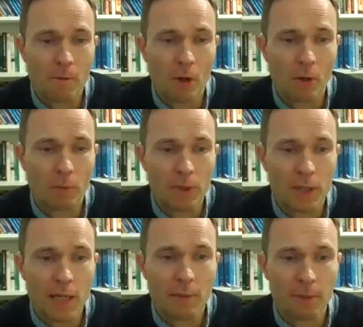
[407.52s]
almost
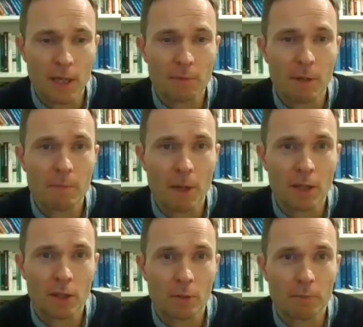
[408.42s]
80% of people
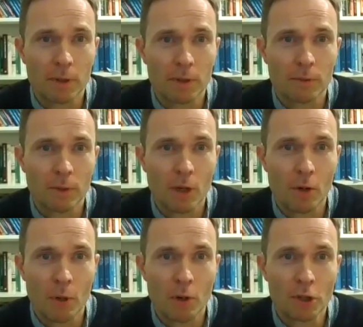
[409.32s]
ended up with
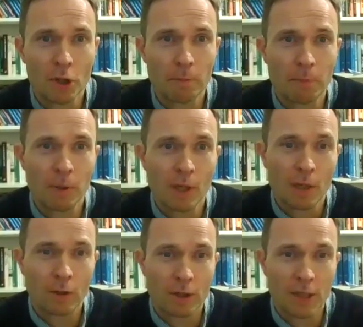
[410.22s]
home ownership,
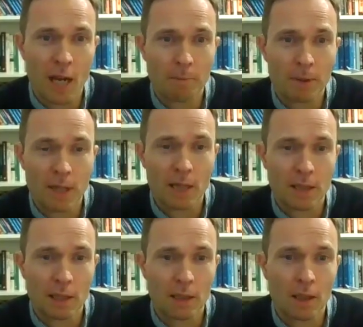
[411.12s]
another 10%
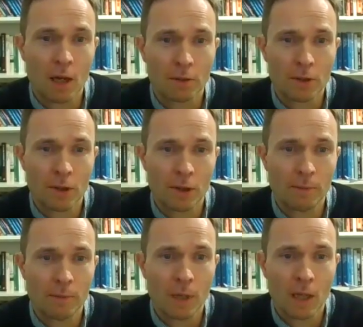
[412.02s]
in
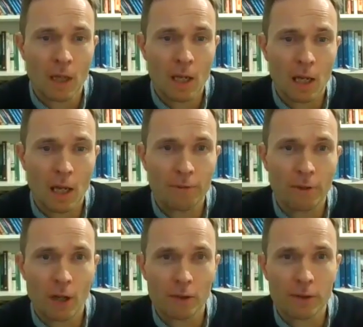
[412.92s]
long-term,
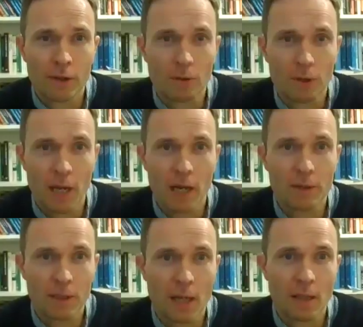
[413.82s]
lifelong social
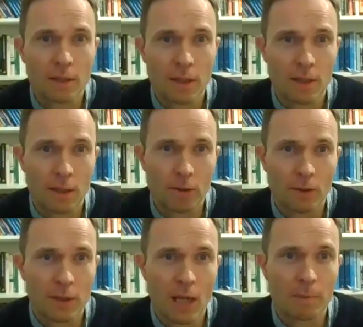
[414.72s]
housing tenancies, and
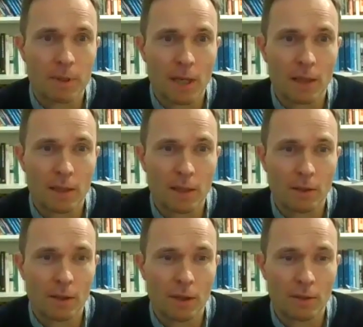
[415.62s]
another 10% in
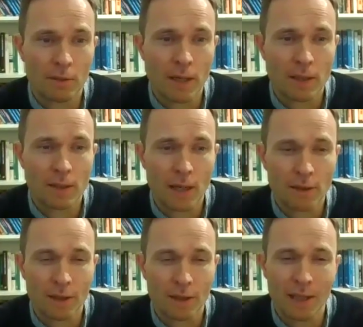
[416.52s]
the rent
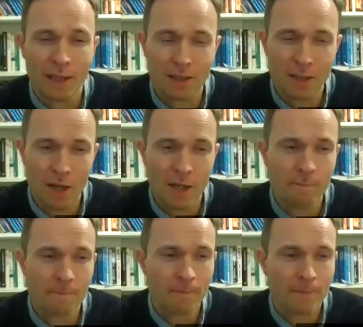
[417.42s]
sector. And at the
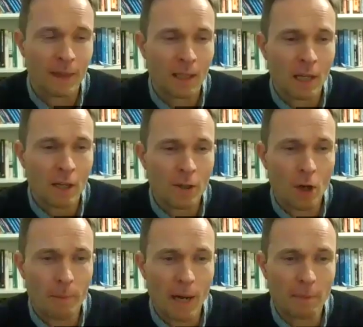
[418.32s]
time, you
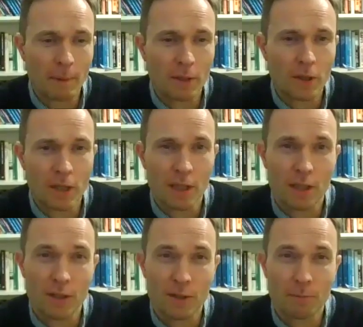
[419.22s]
go back about 30
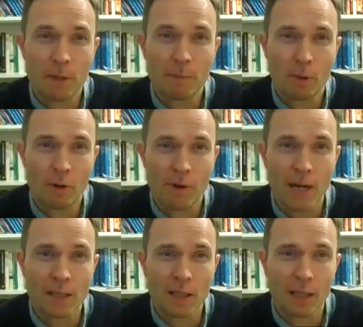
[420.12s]
years, people were
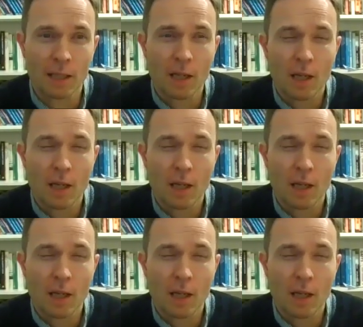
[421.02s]
renting.